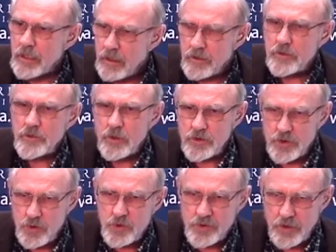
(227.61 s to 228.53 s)
under those
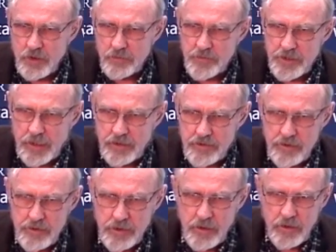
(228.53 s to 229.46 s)
new
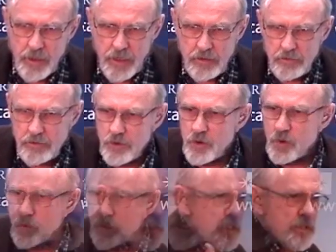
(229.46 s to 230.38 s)
circumstances in that
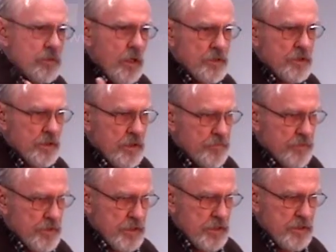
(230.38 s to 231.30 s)
new restructuring of
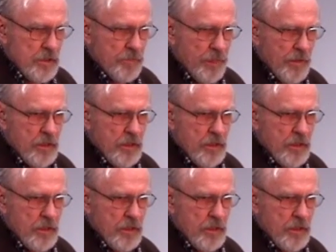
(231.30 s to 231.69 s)
the system.